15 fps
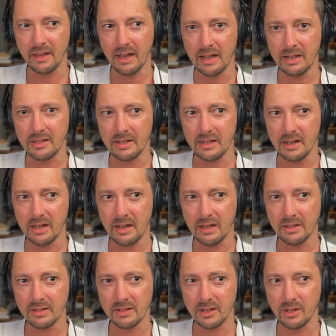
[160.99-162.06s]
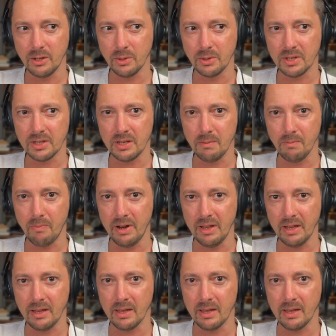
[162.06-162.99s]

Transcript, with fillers: idea is that you simply